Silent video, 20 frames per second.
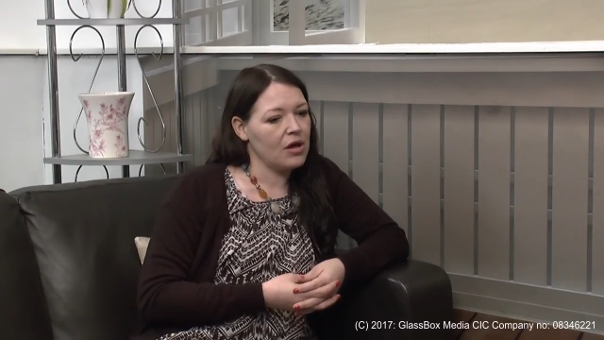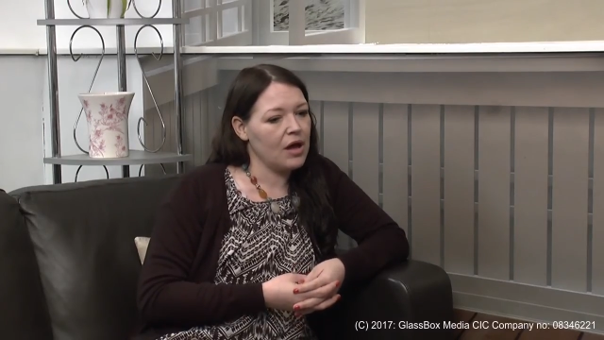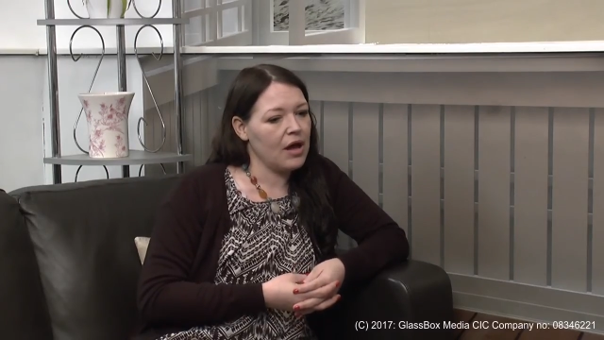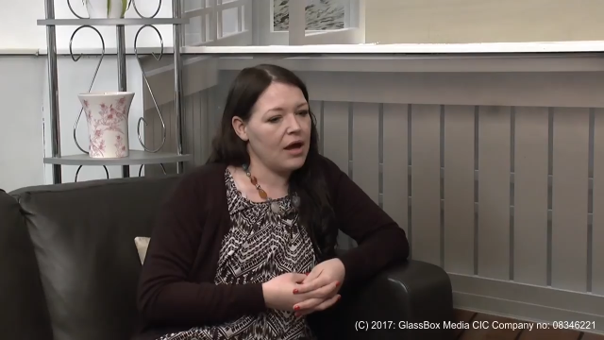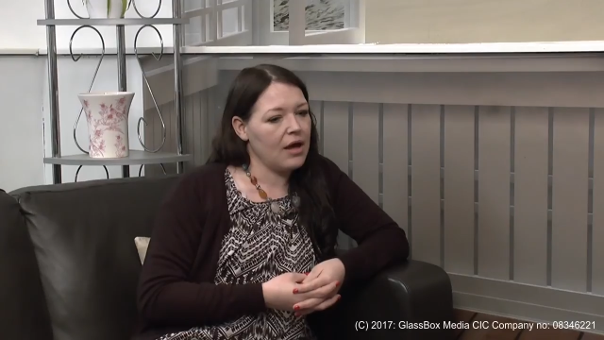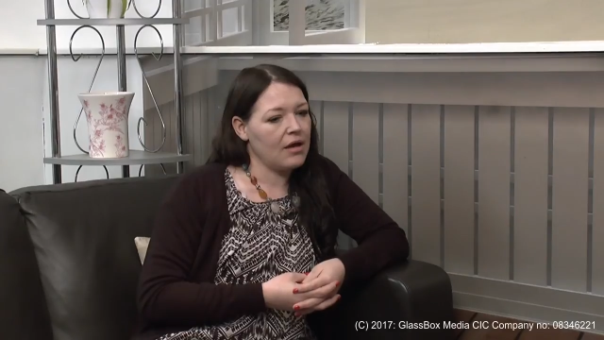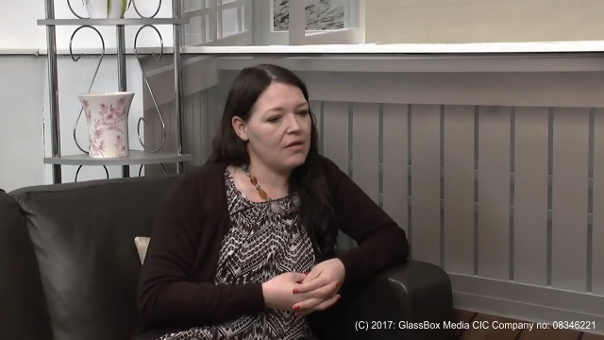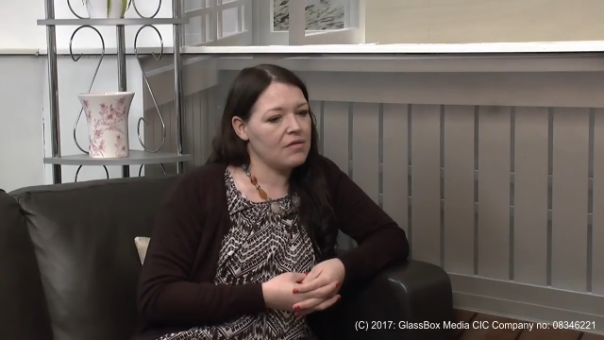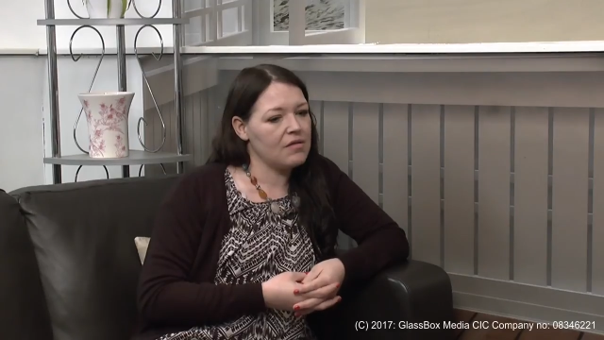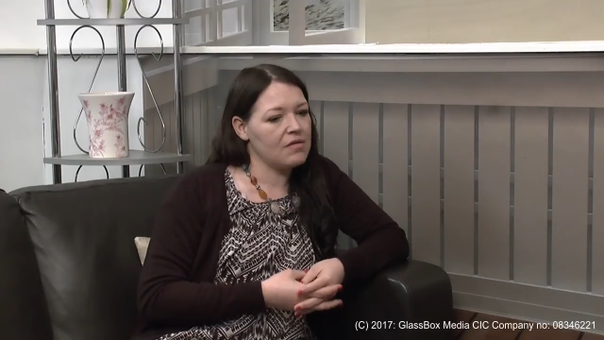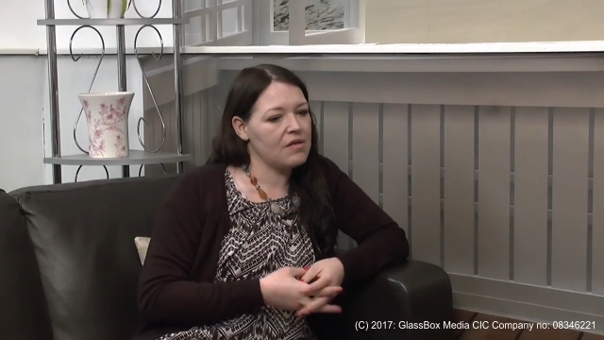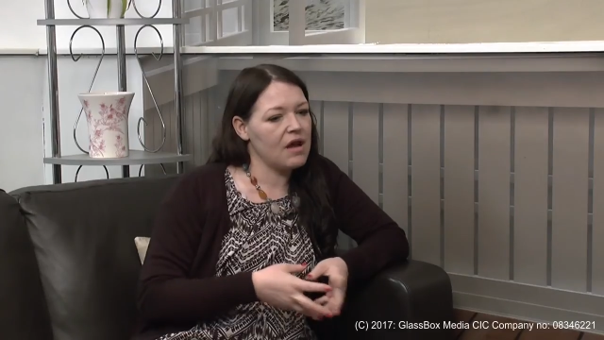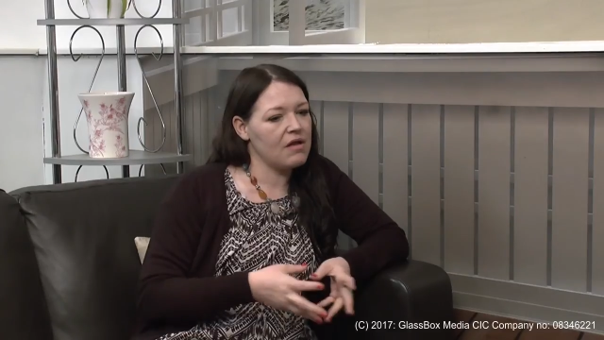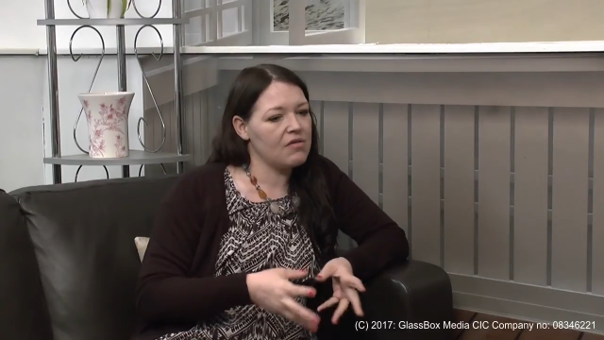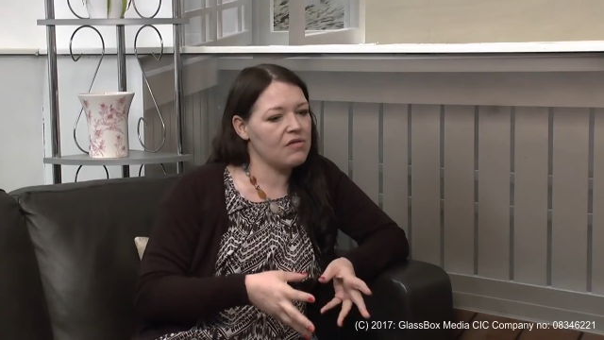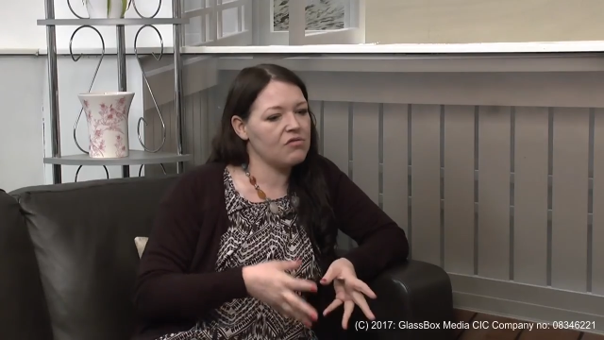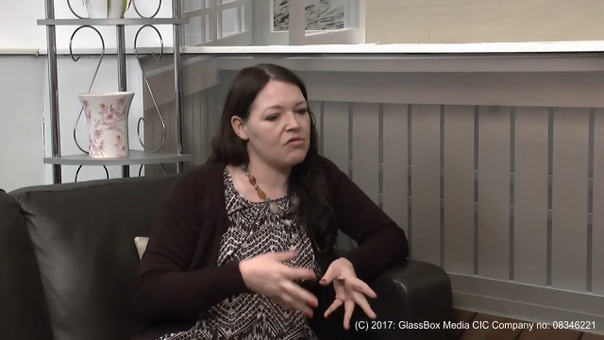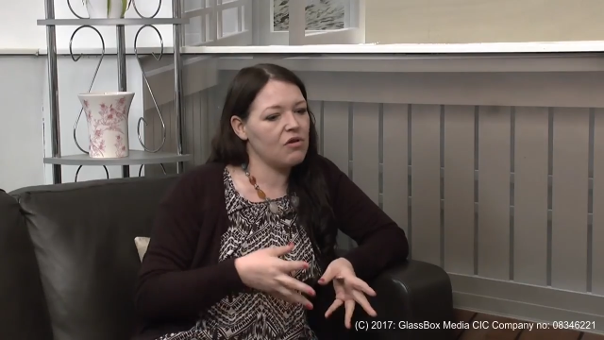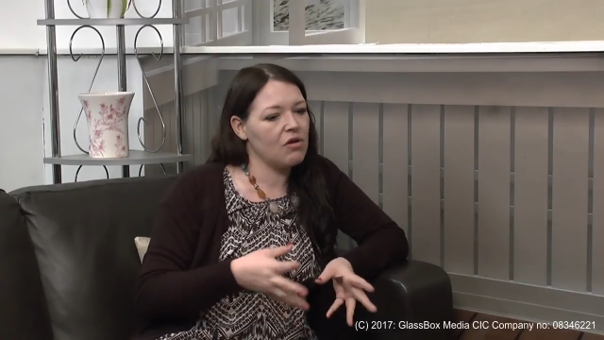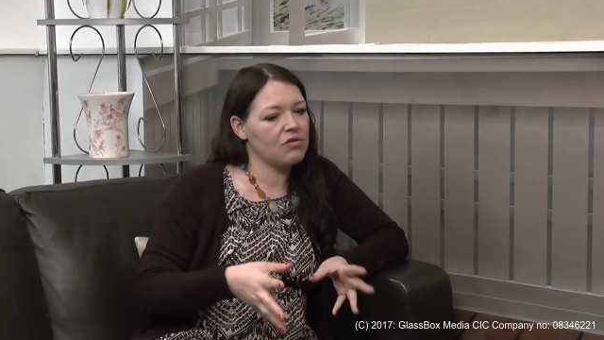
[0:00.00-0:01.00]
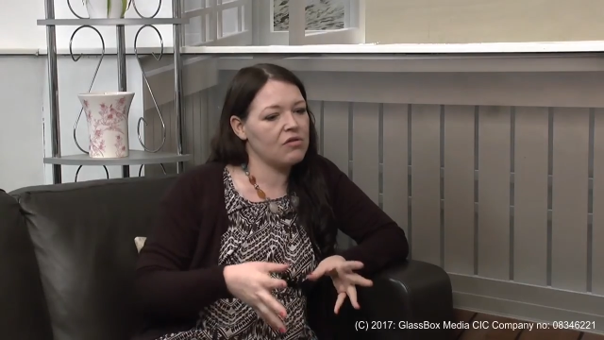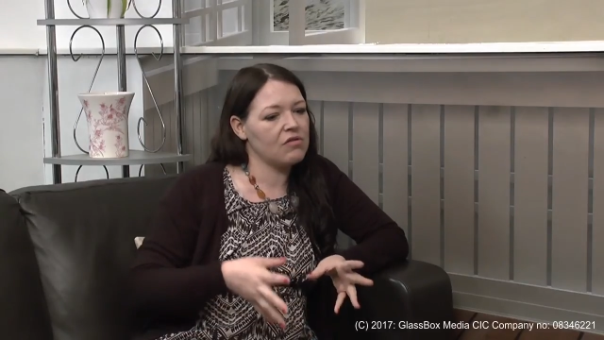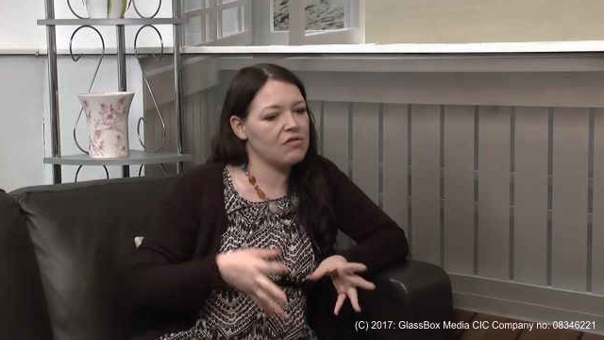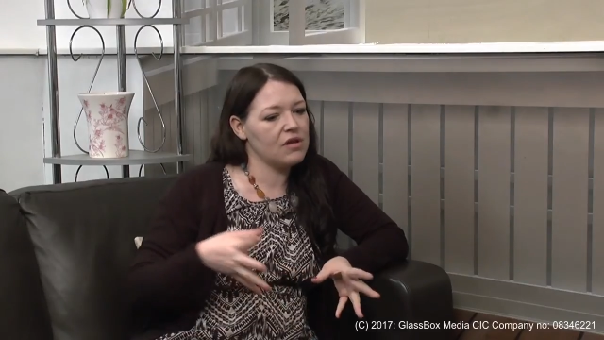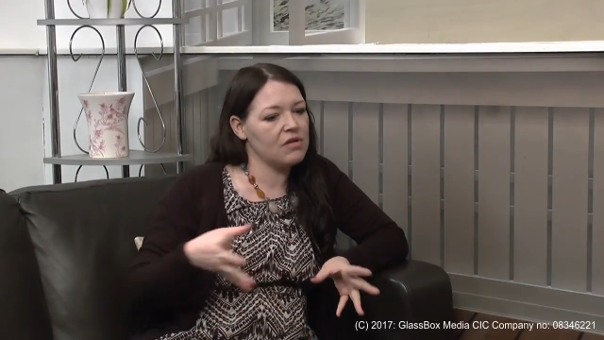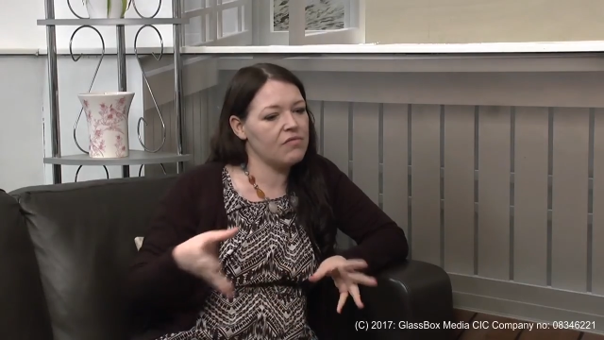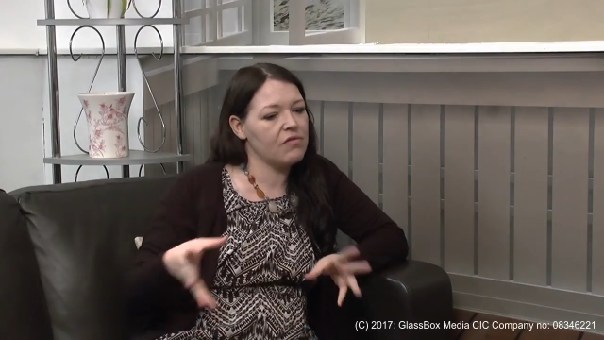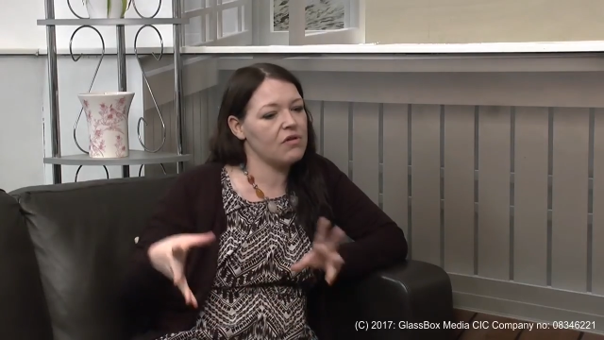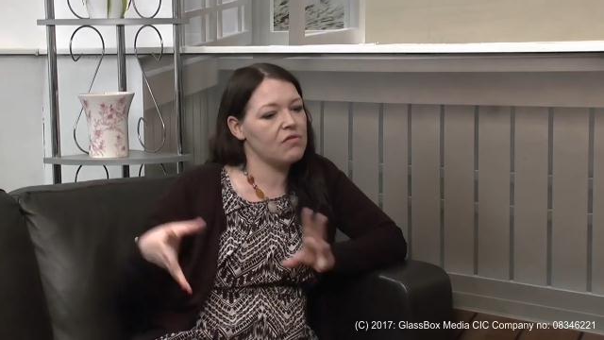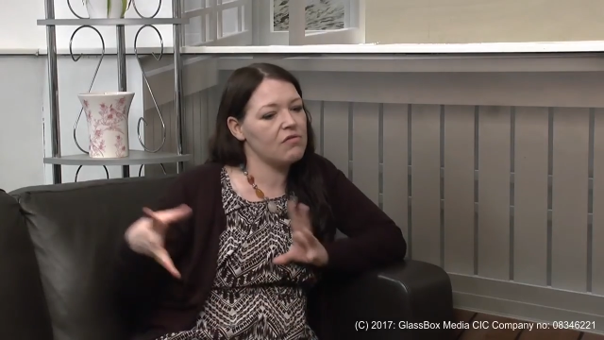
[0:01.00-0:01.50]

And that's a Dr. Stephen